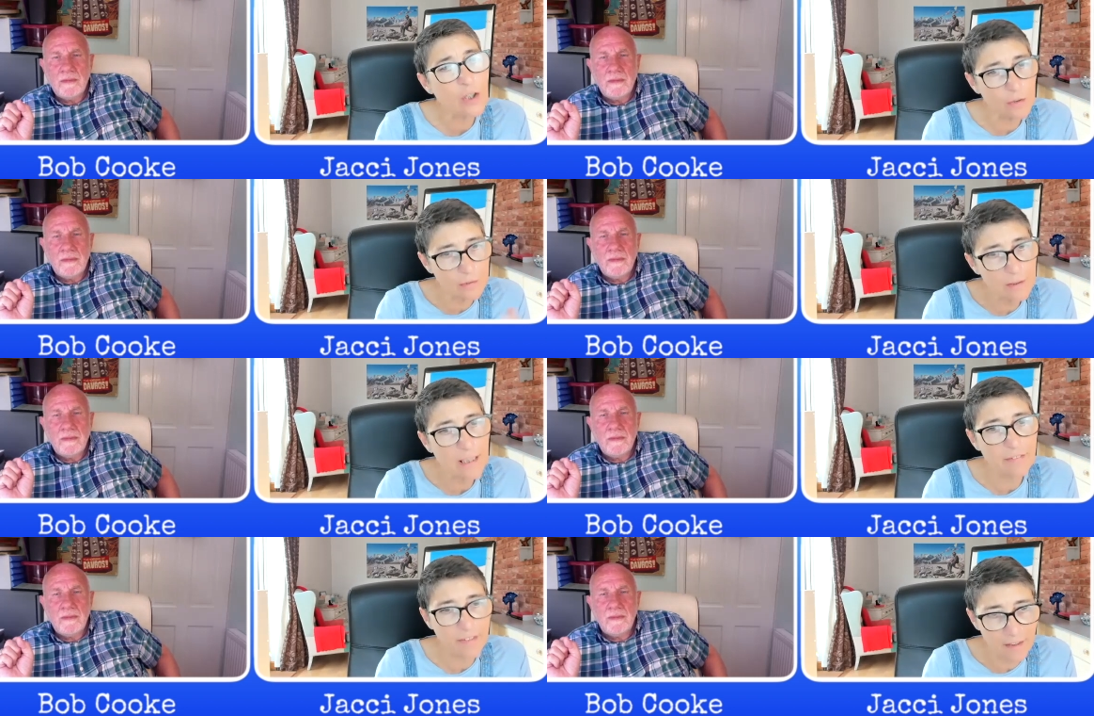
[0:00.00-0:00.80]
Speaker 1: on,
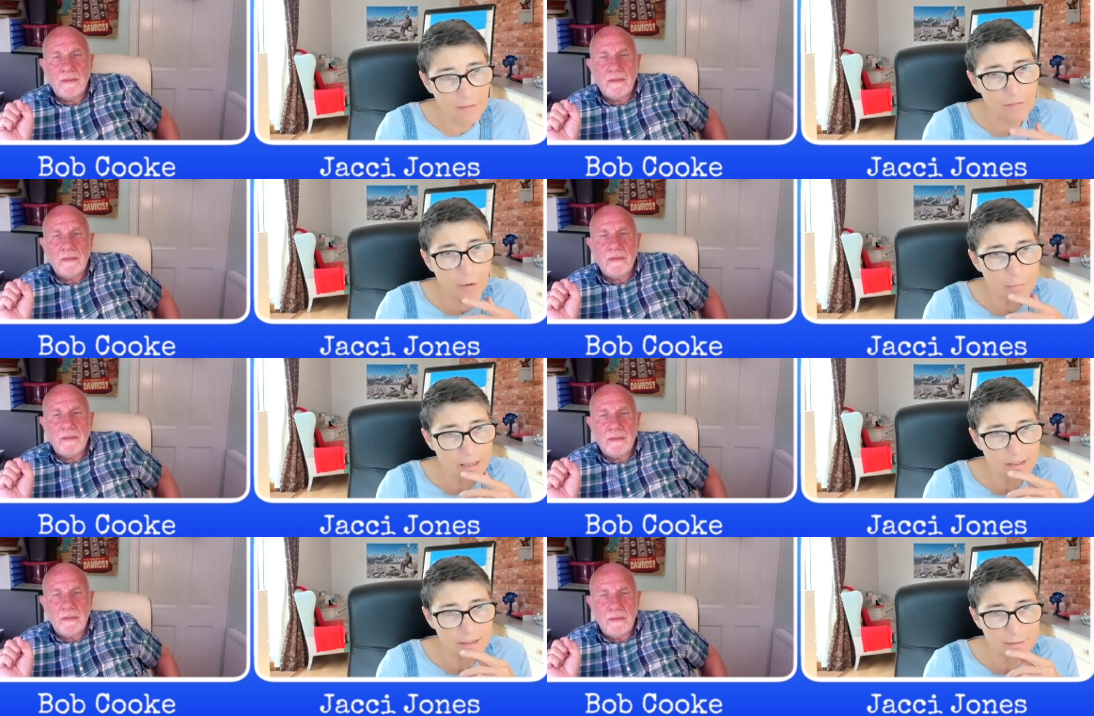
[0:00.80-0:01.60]
I think, from
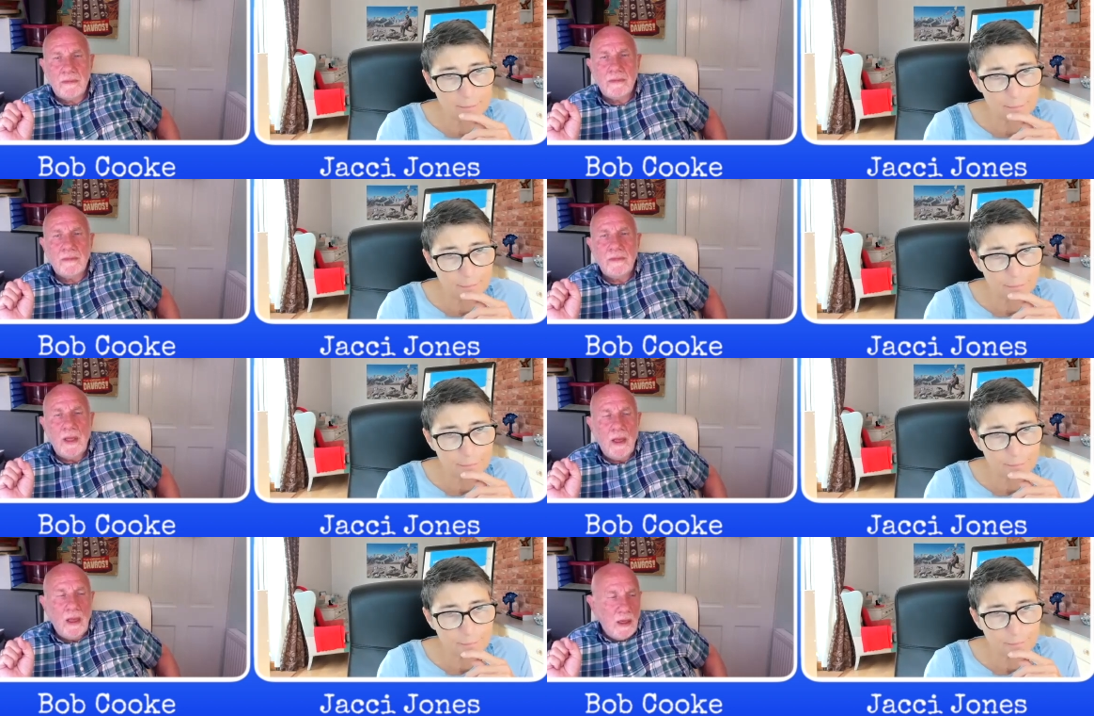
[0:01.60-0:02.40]
this.
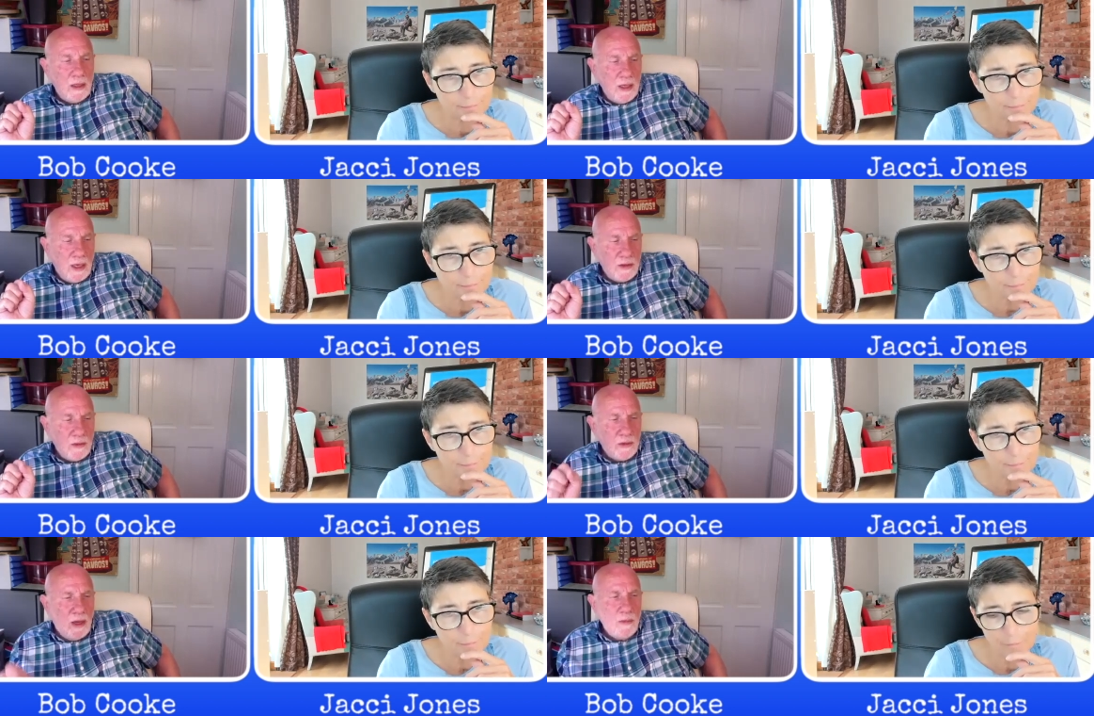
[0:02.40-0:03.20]
Speaker 2: Yeah,
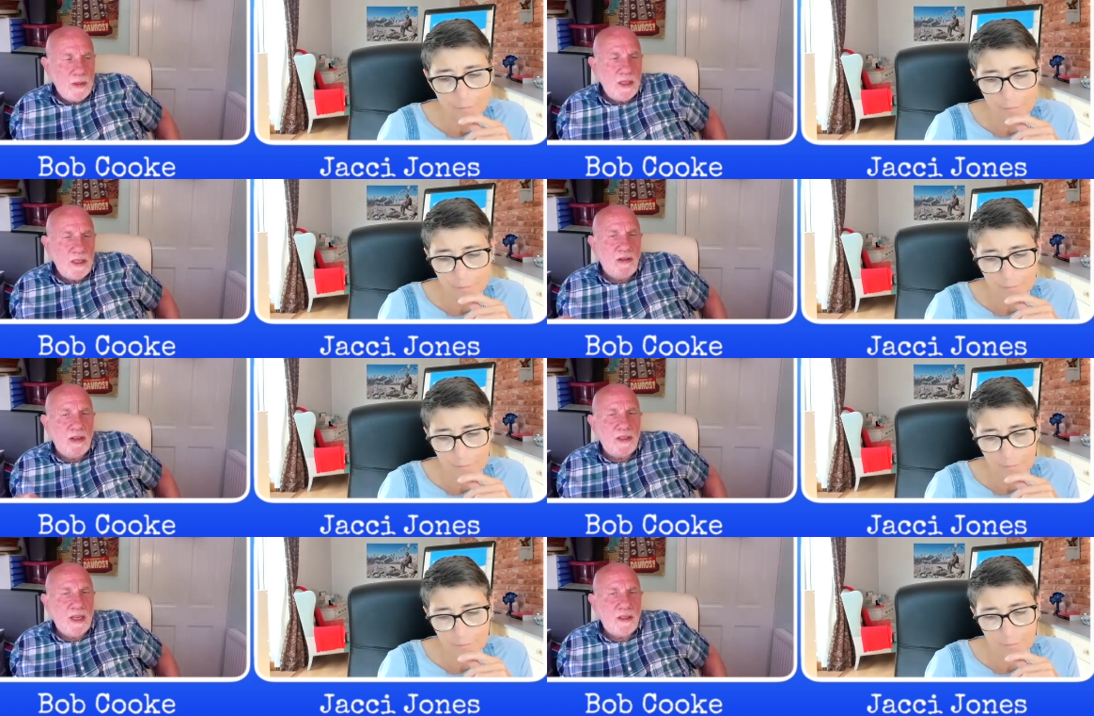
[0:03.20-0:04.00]
sometimes in
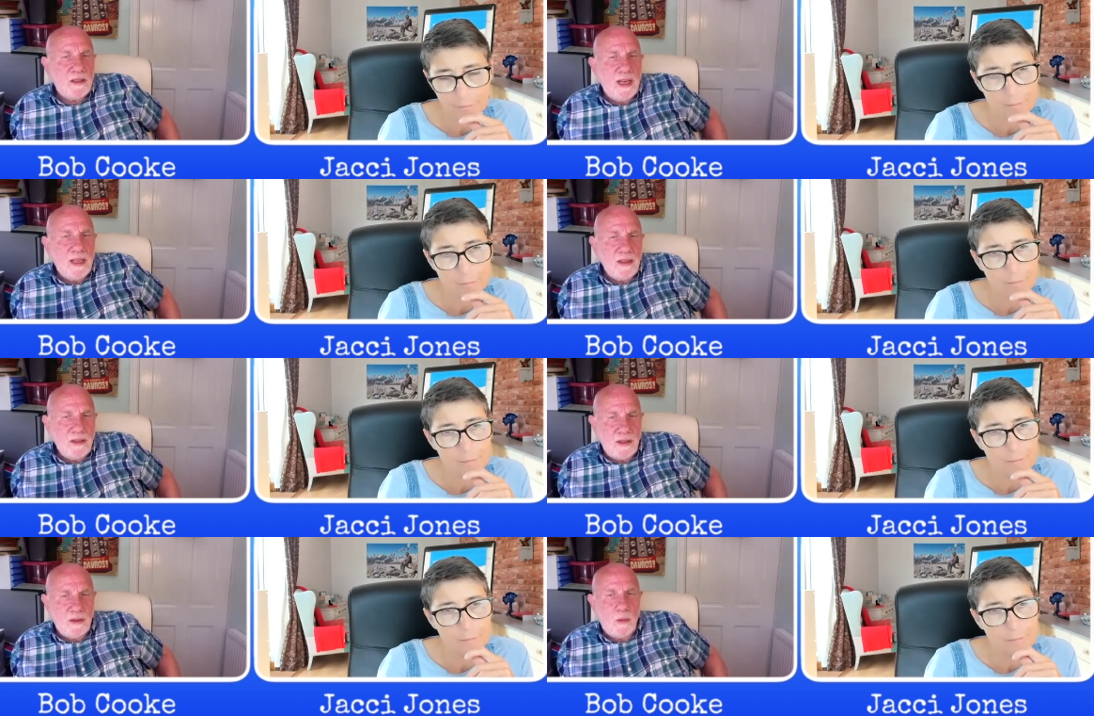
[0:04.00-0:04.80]
transaction
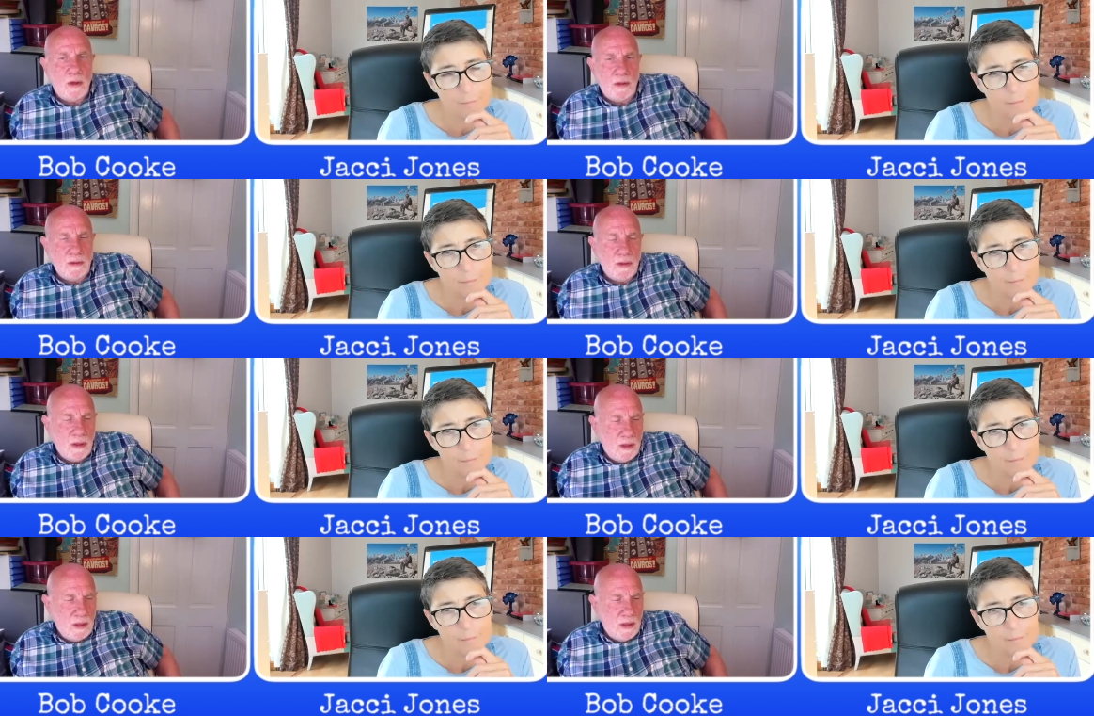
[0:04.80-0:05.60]
analysis world,
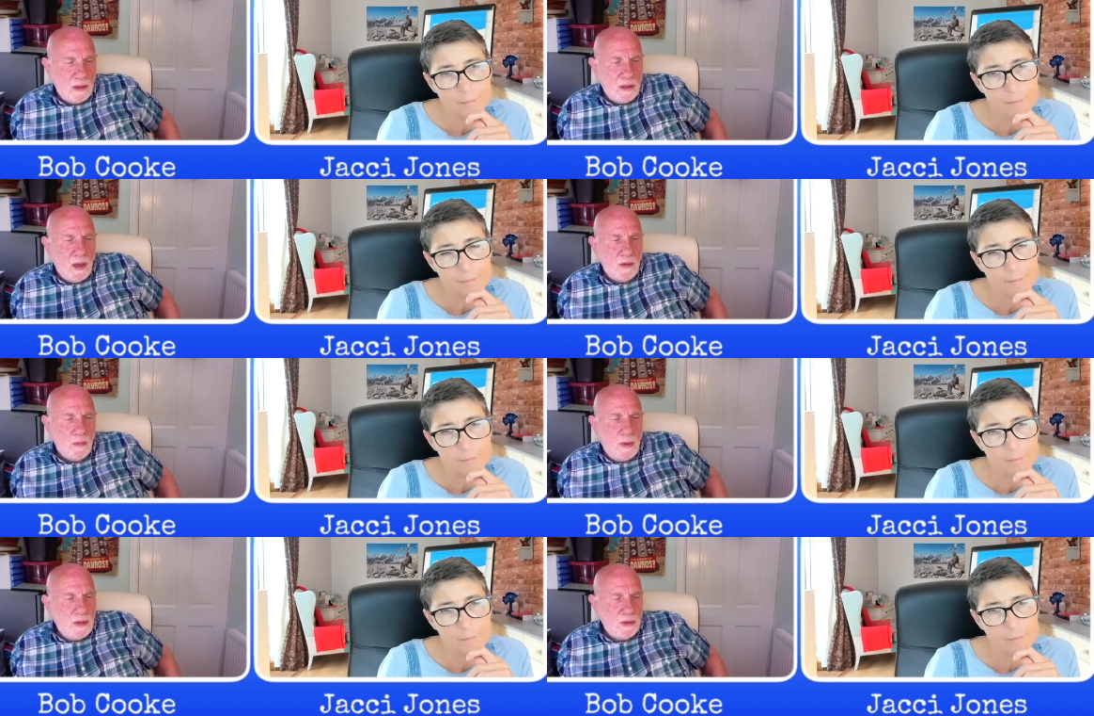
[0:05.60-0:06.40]

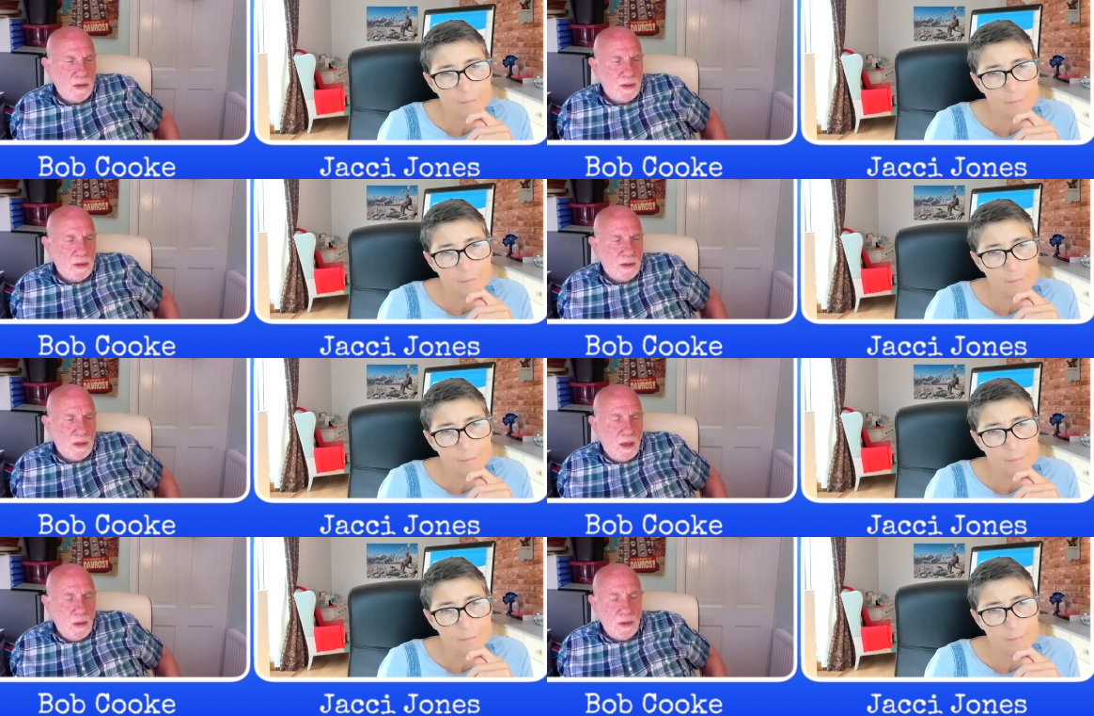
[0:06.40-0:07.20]
codependence
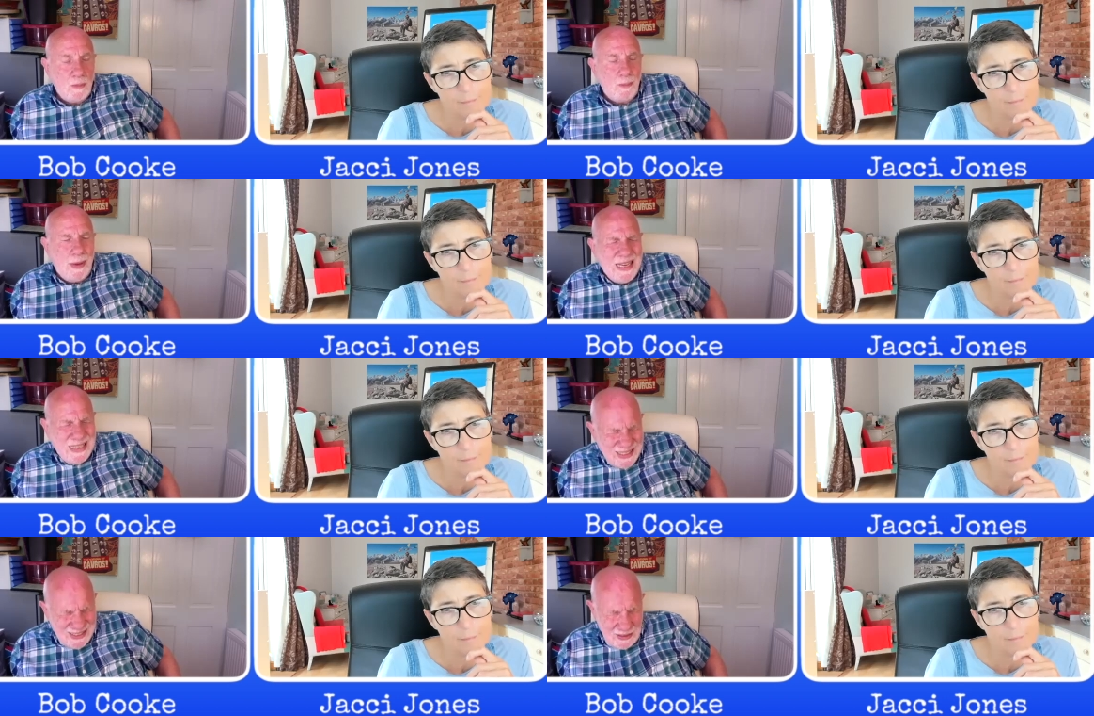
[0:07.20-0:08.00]

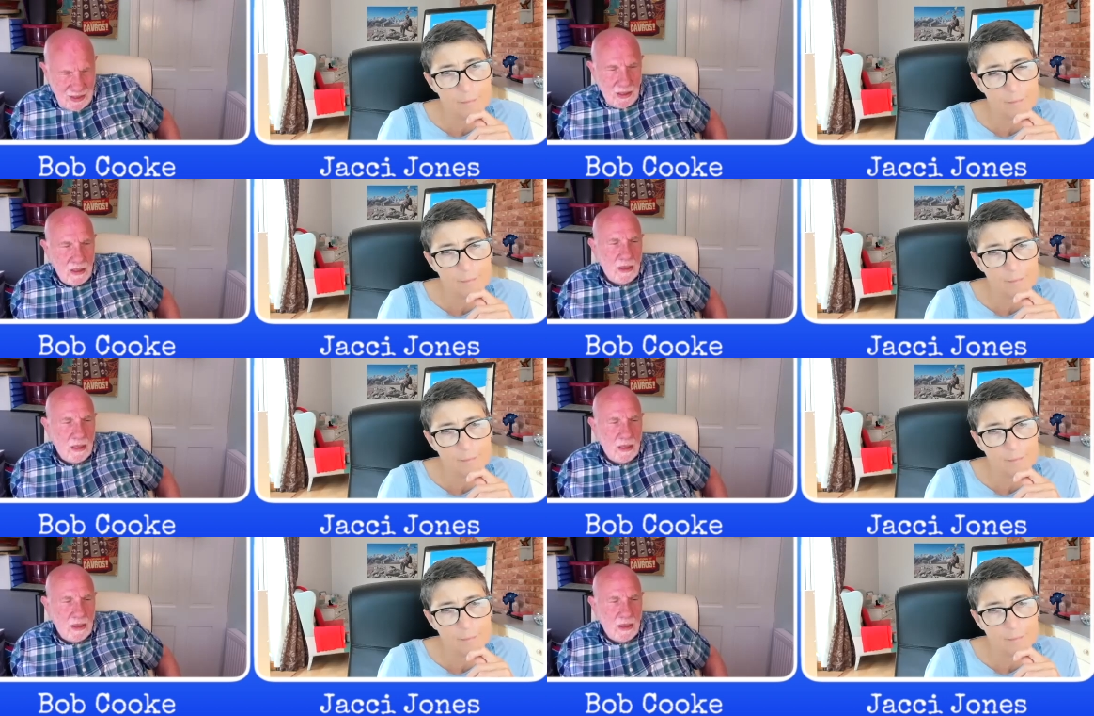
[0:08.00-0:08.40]
codependency